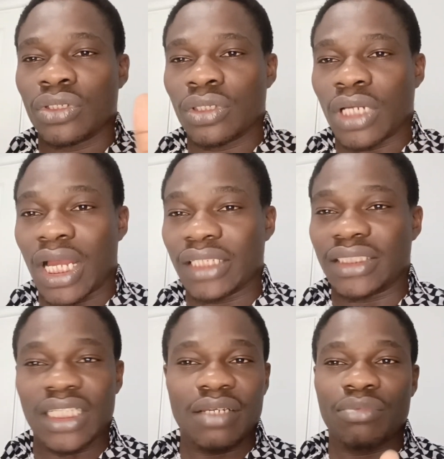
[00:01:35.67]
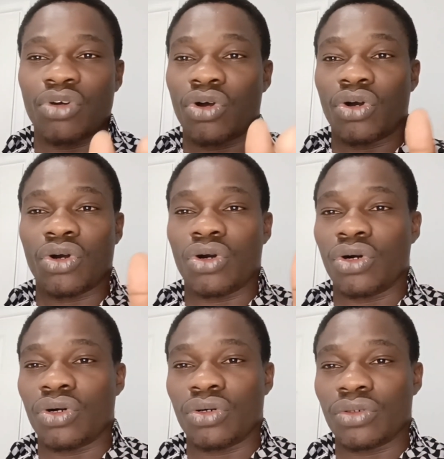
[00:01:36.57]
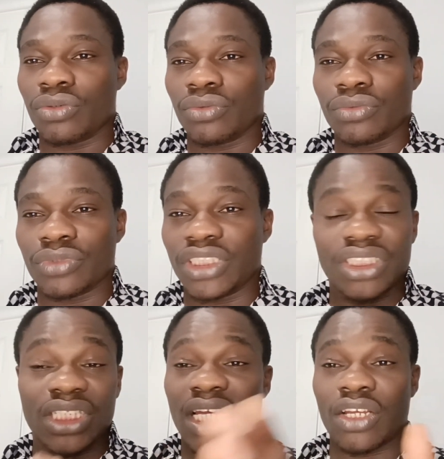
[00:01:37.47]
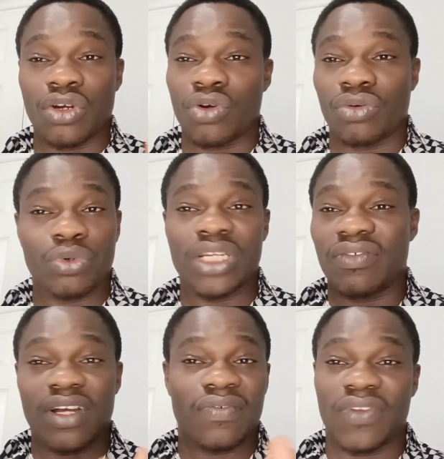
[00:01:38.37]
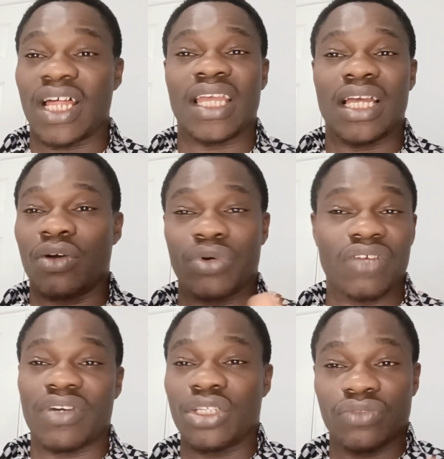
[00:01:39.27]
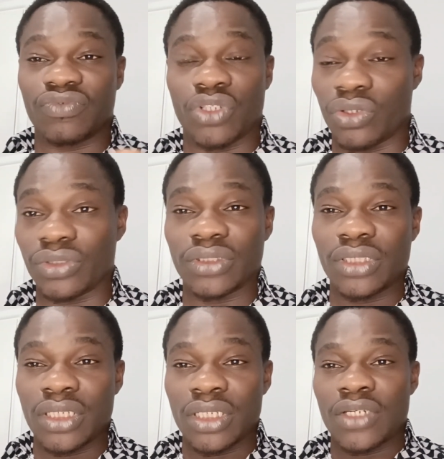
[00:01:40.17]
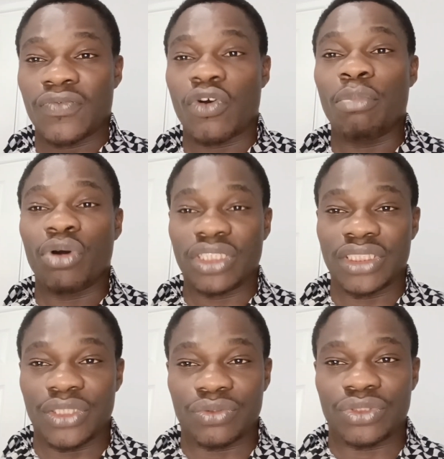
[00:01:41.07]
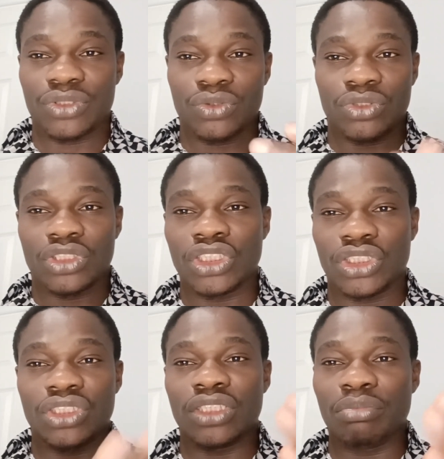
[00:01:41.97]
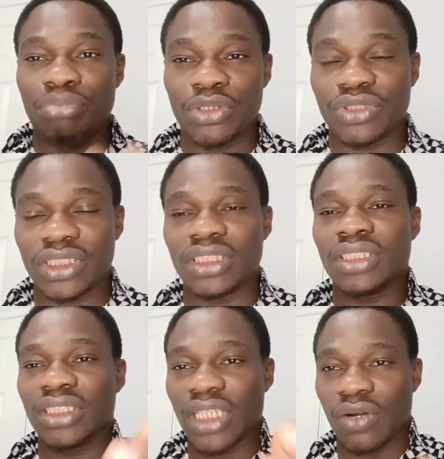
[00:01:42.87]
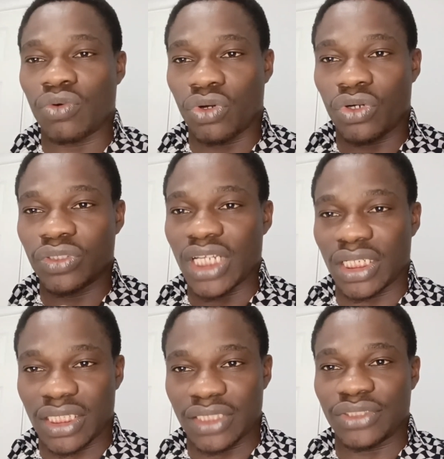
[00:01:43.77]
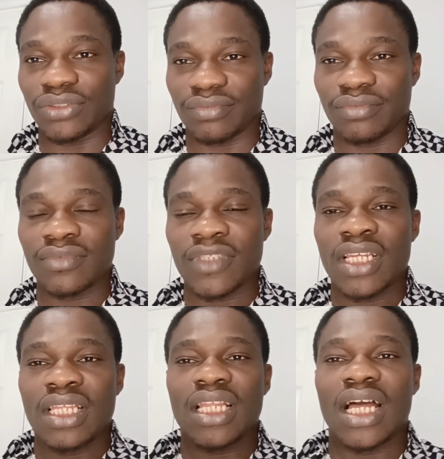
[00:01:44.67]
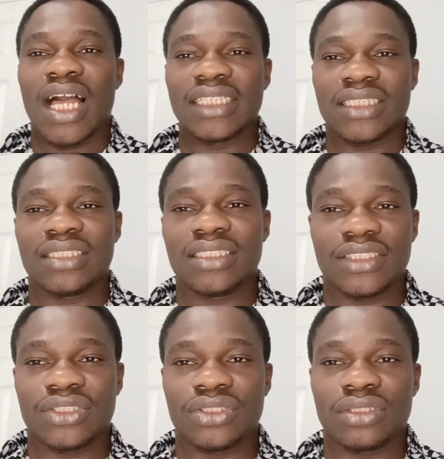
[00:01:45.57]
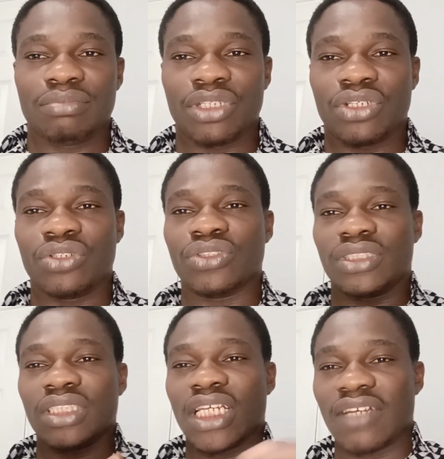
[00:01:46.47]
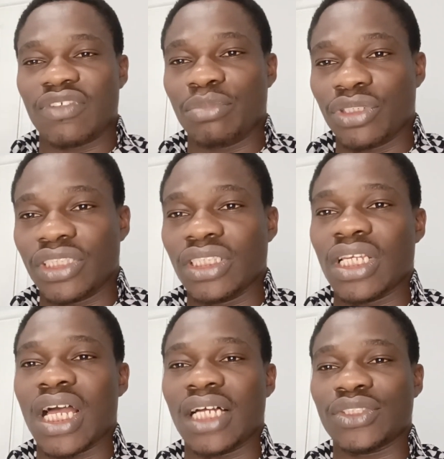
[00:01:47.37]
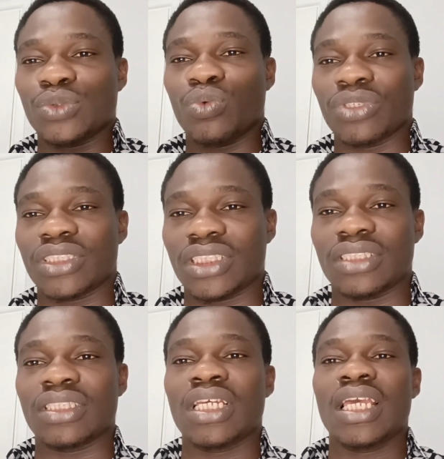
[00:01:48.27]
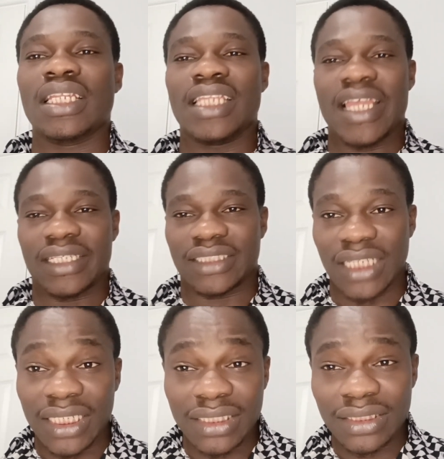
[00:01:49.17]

item or design or whatever flyer or whatever you've done for more details. It is the beauty that will call their attention. Now, I said this because everybody has one thing they are selling,